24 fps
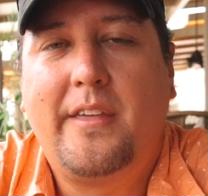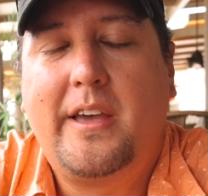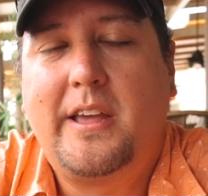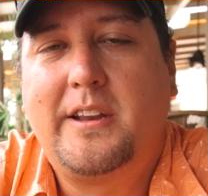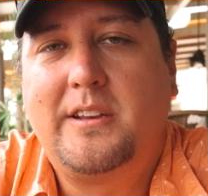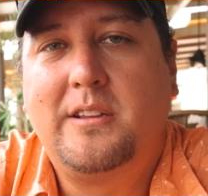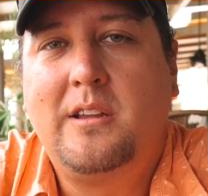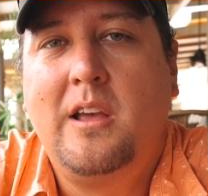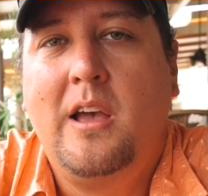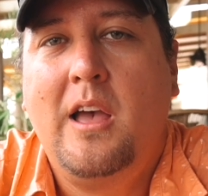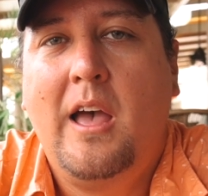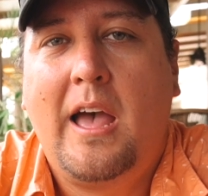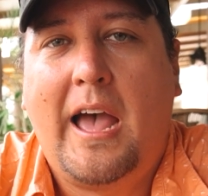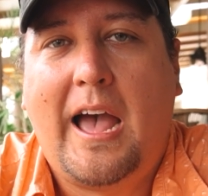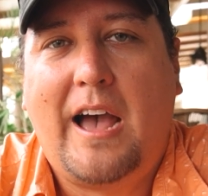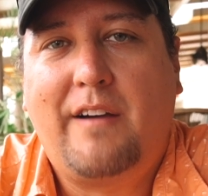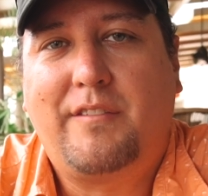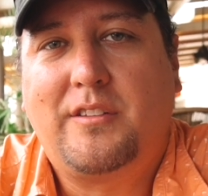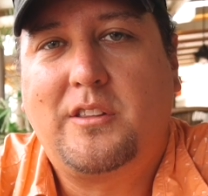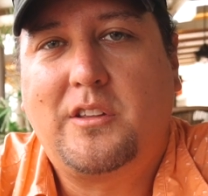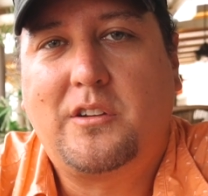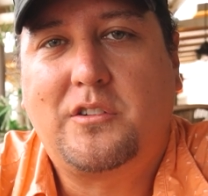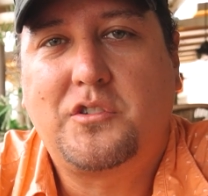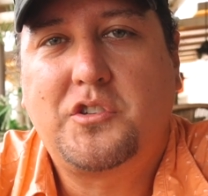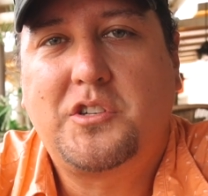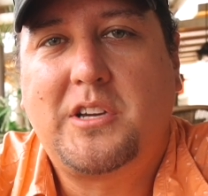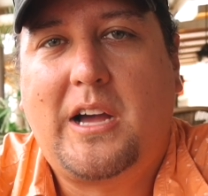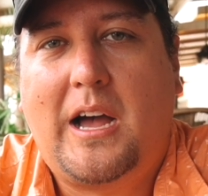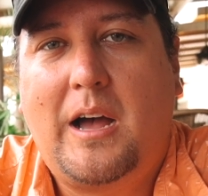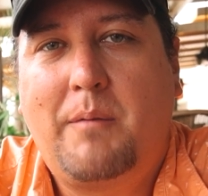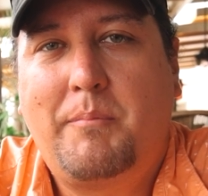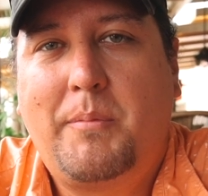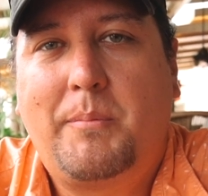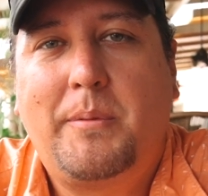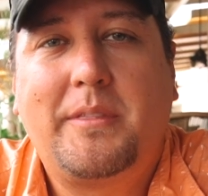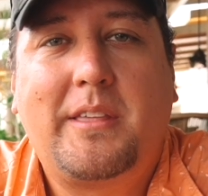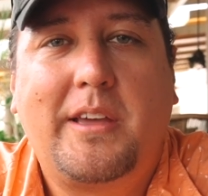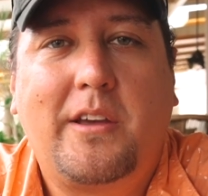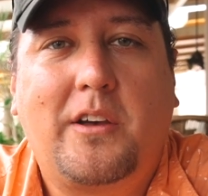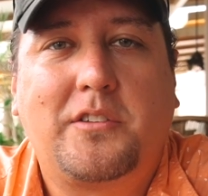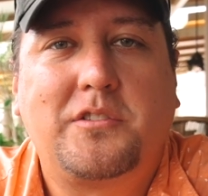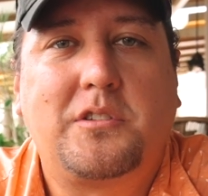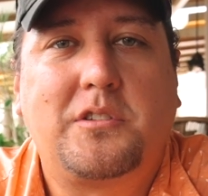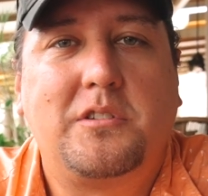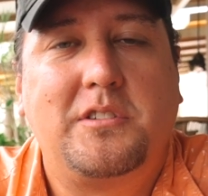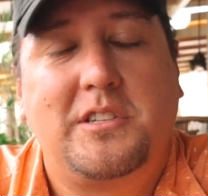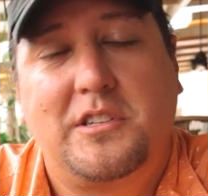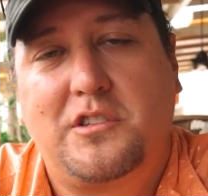they have a little shop, but they
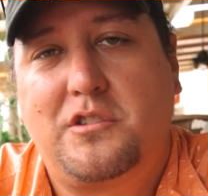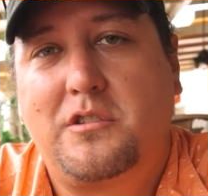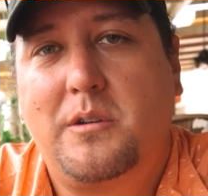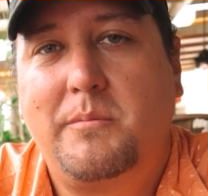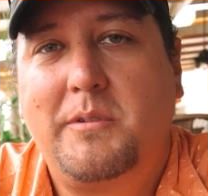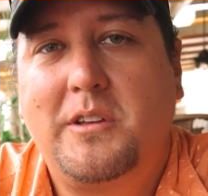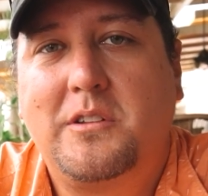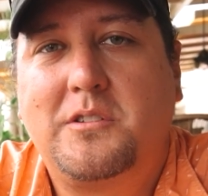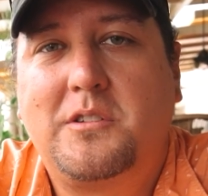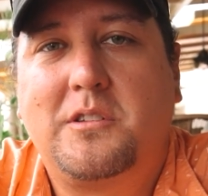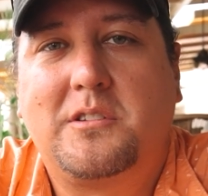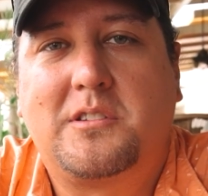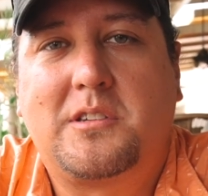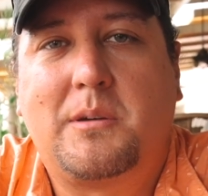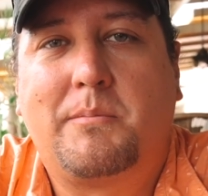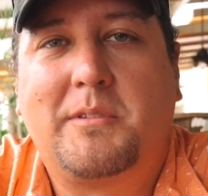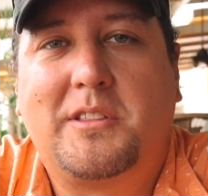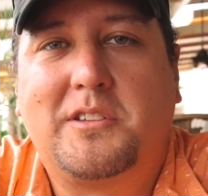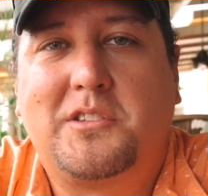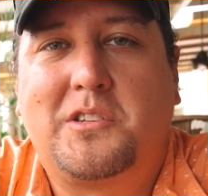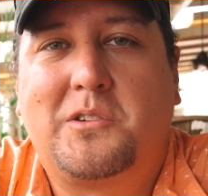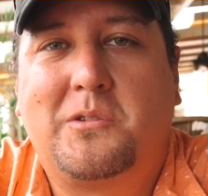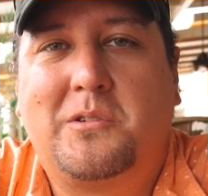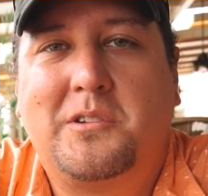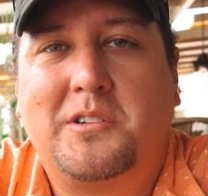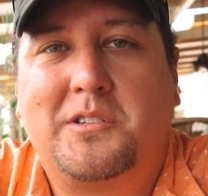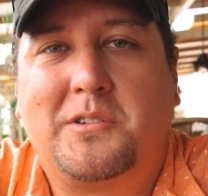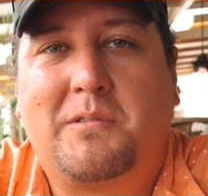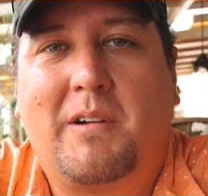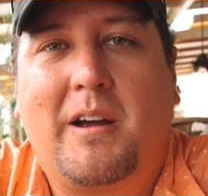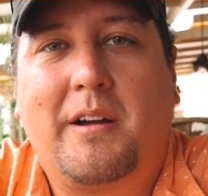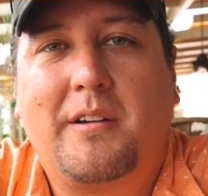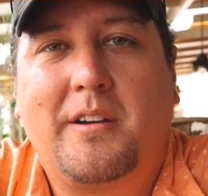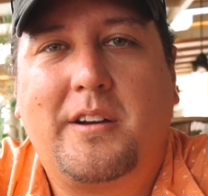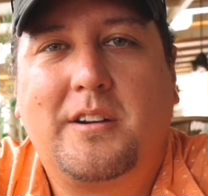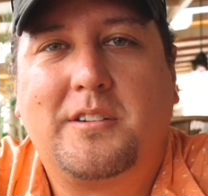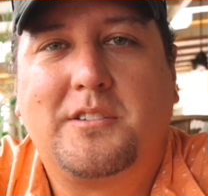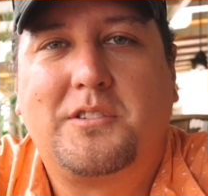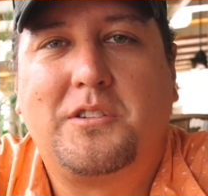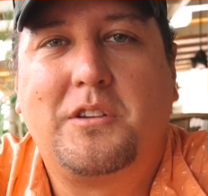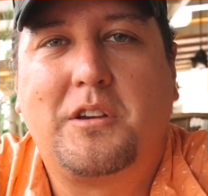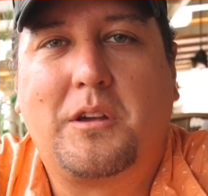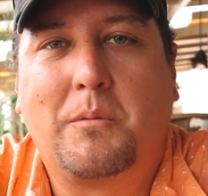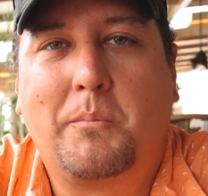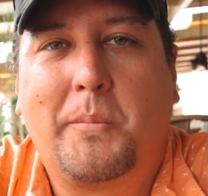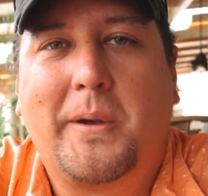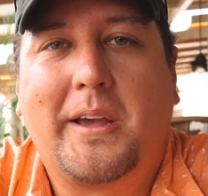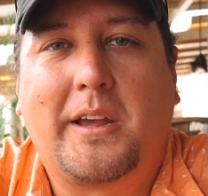also distribute to some of the stores around here, so you
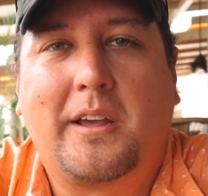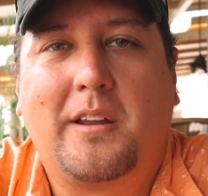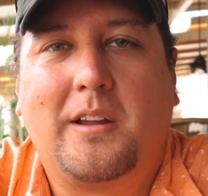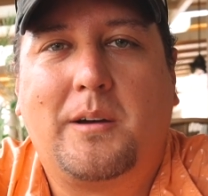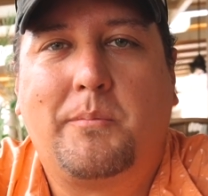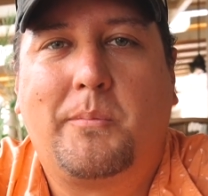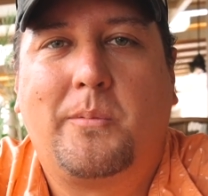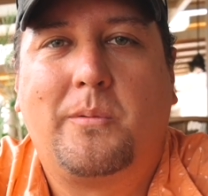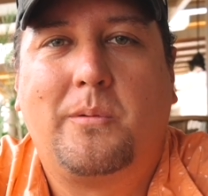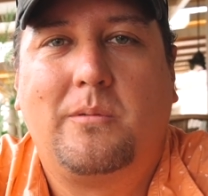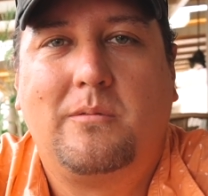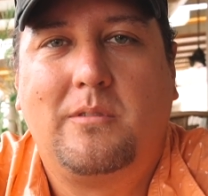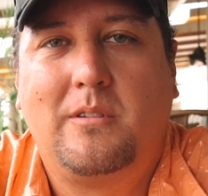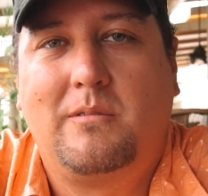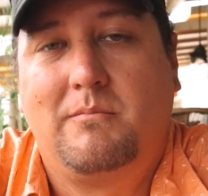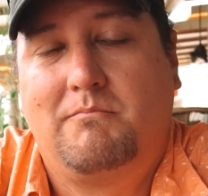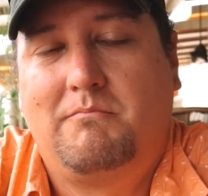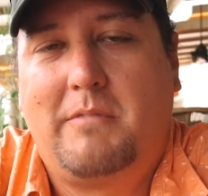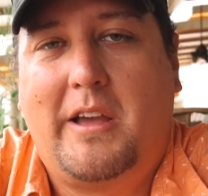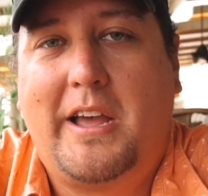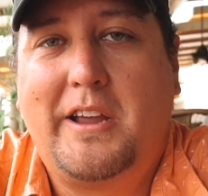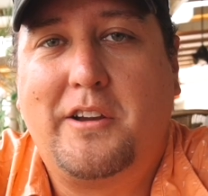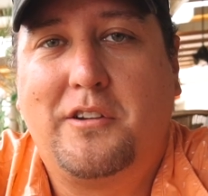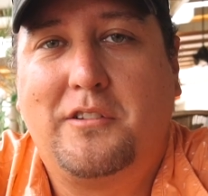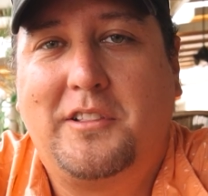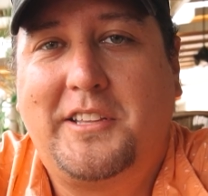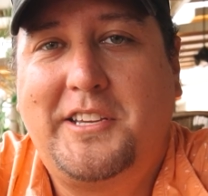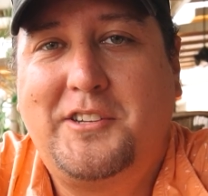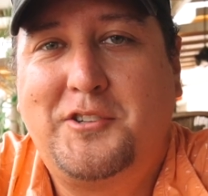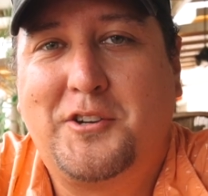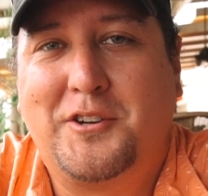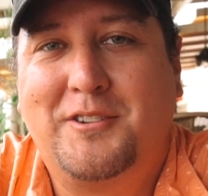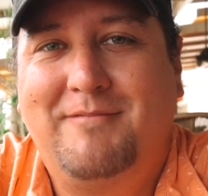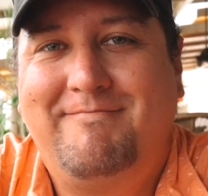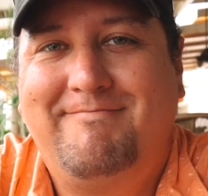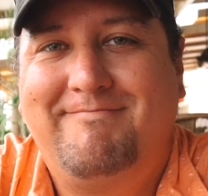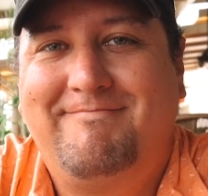can pick it up at your leisure.